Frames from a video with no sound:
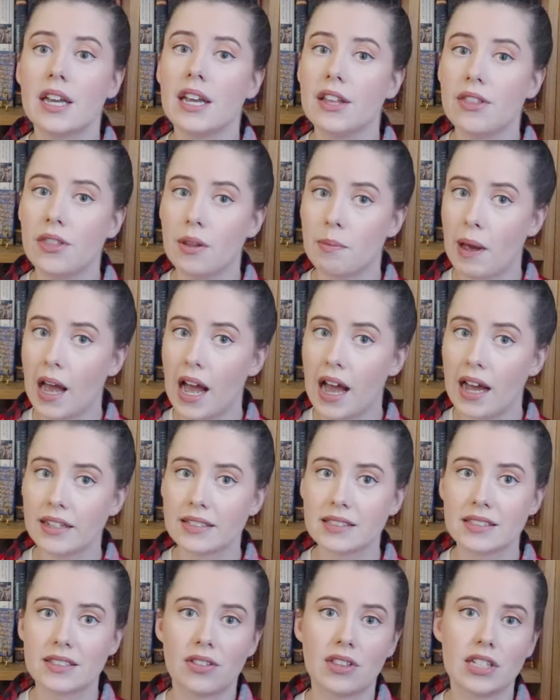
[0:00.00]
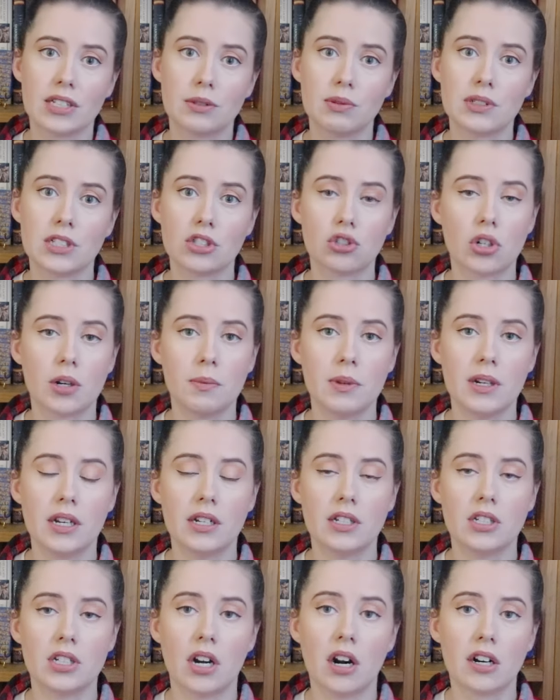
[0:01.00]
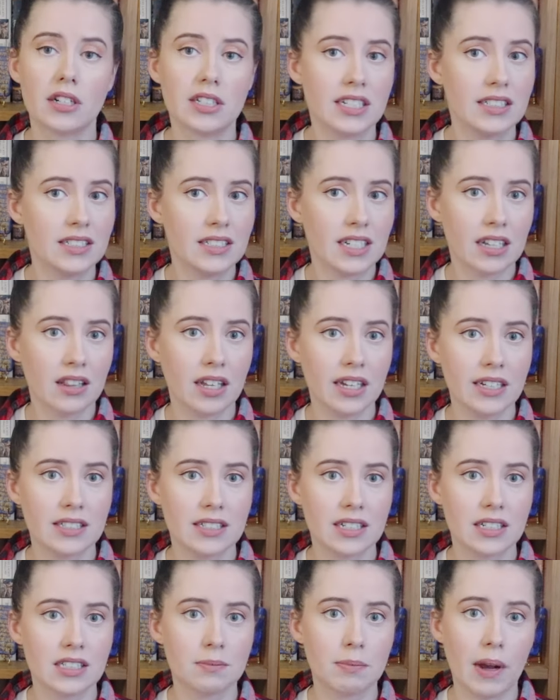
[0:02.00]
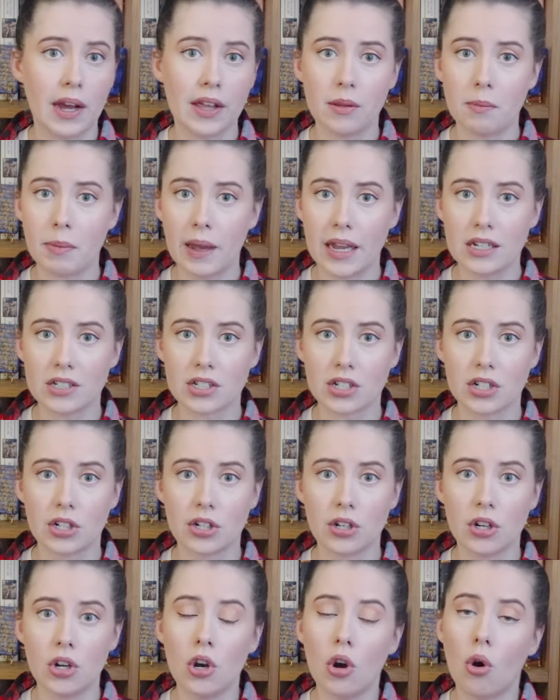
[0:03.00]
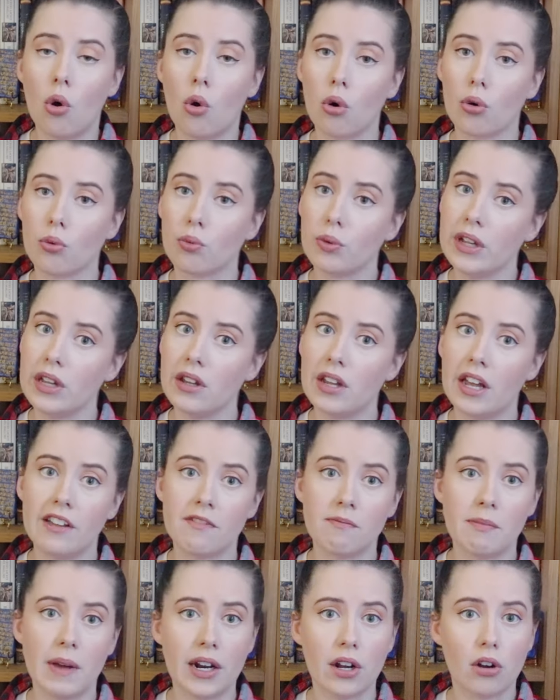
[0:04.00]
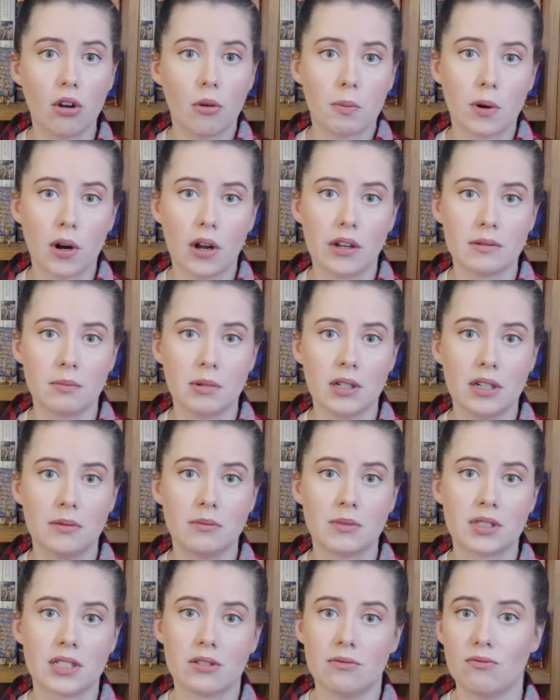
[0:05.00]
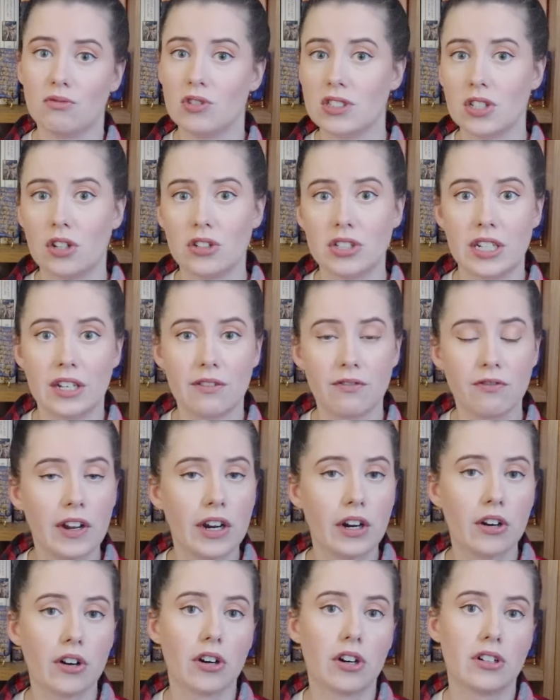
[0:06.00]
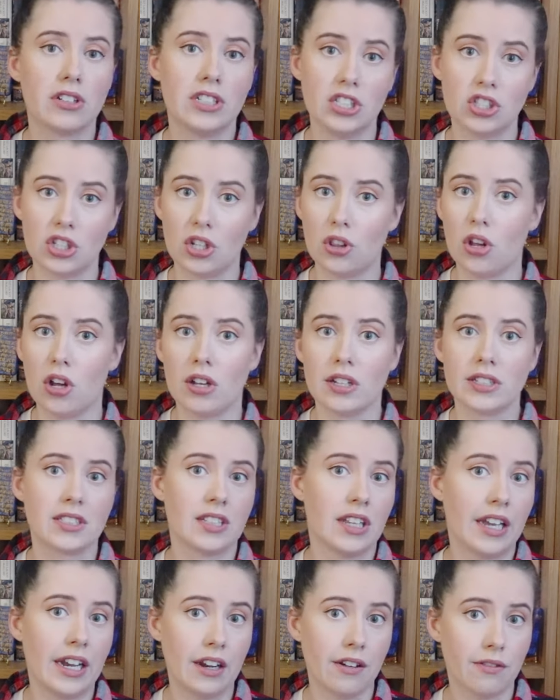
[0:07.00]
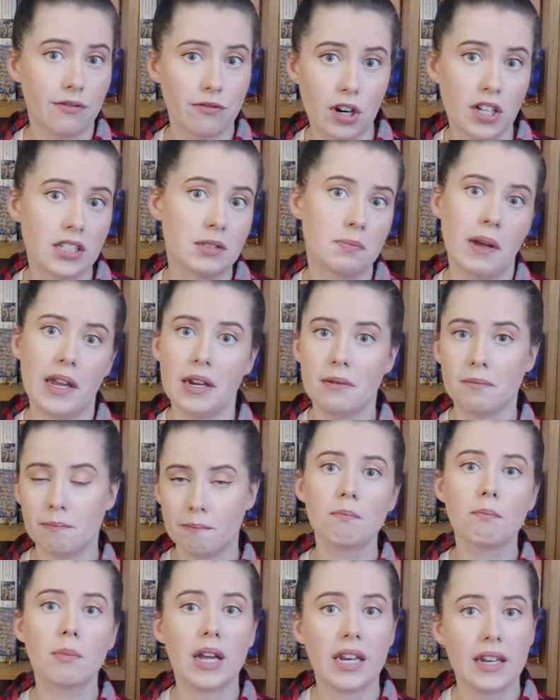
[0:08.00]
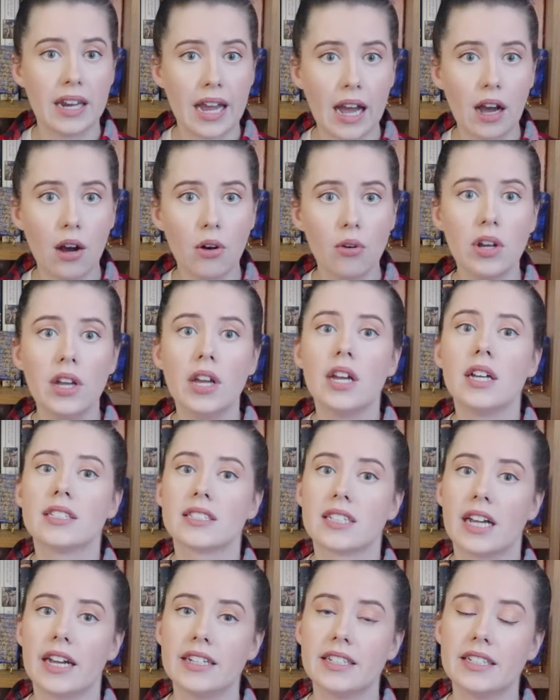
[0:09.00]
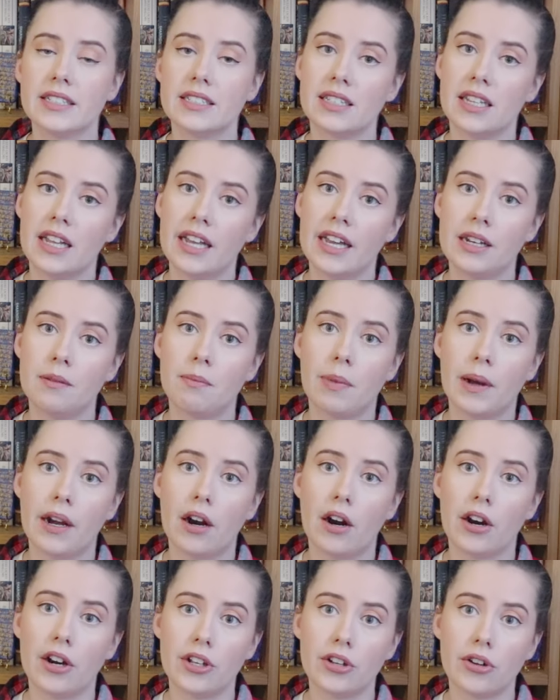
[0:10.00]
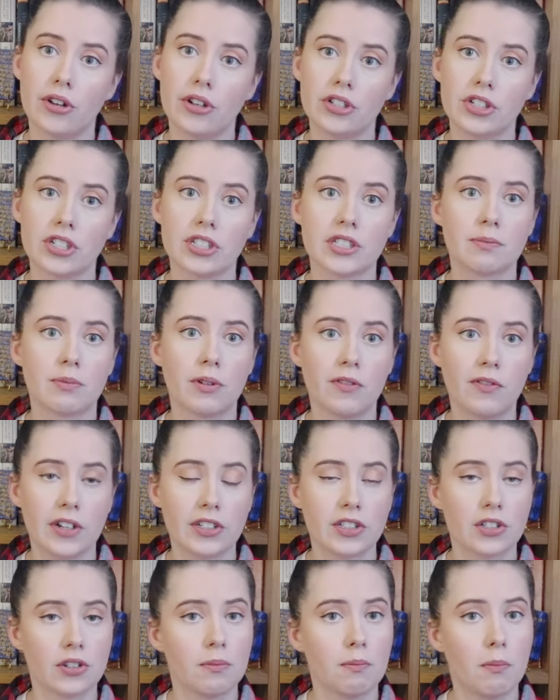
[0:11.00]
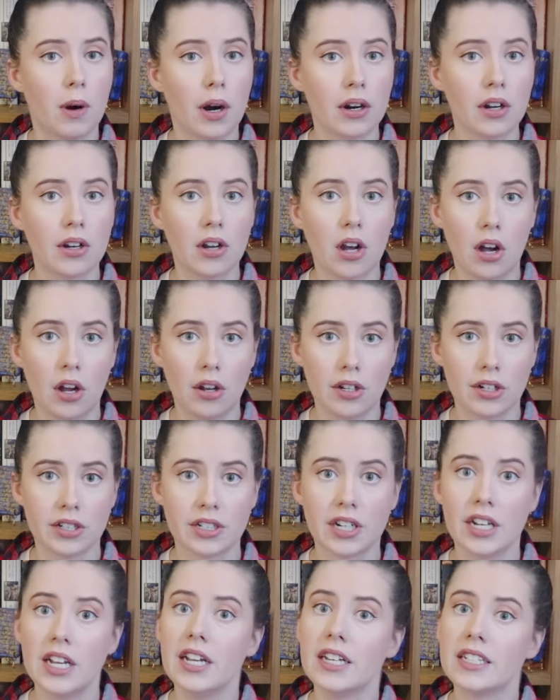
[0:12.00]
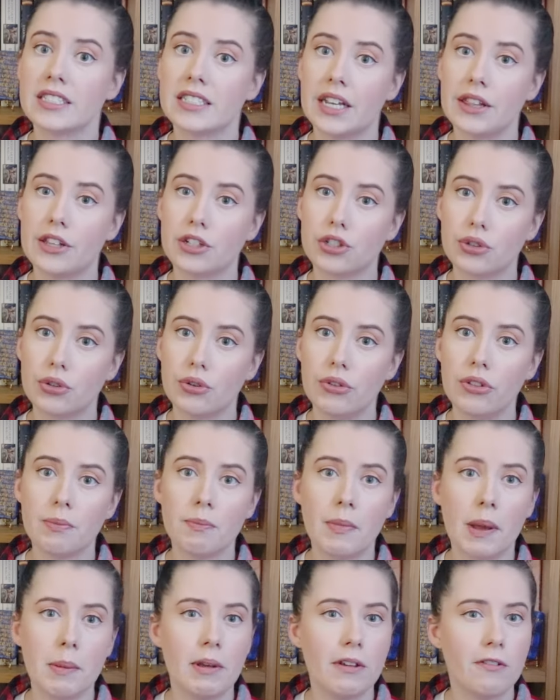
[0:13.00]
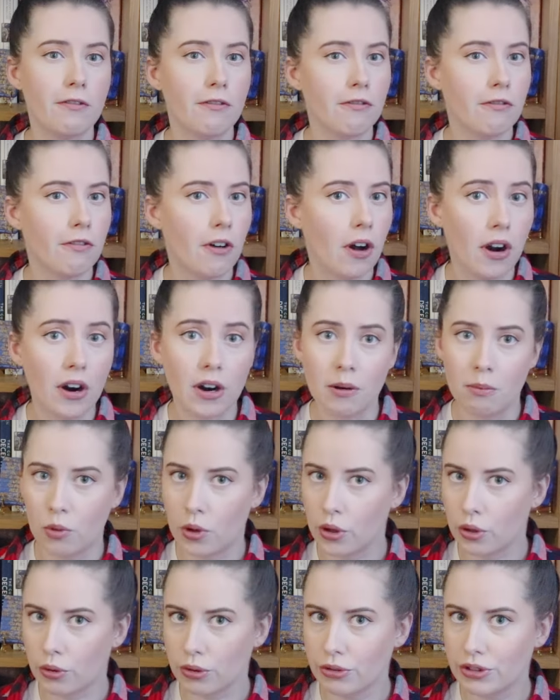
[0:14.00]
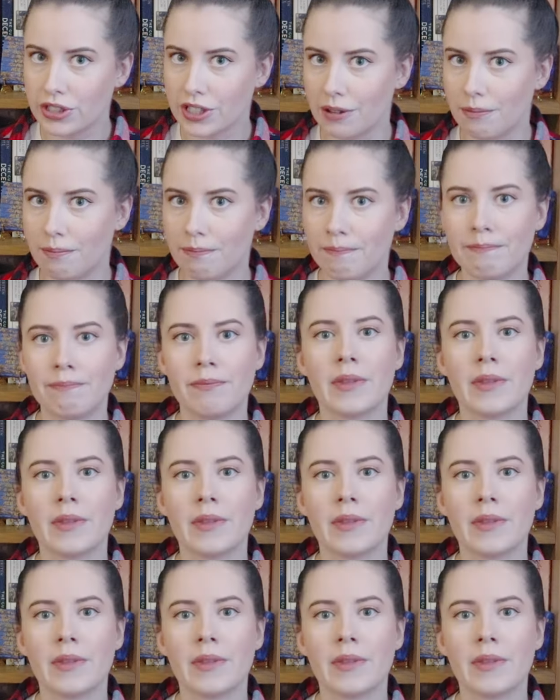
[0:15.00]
In the past, this was attributed to artistic license by the painter or real-life medical problems resulting in finger digit loss like frostbite. But now, scientists led by archaeologist Professor Mark Collard say the truth may be far more gruesome.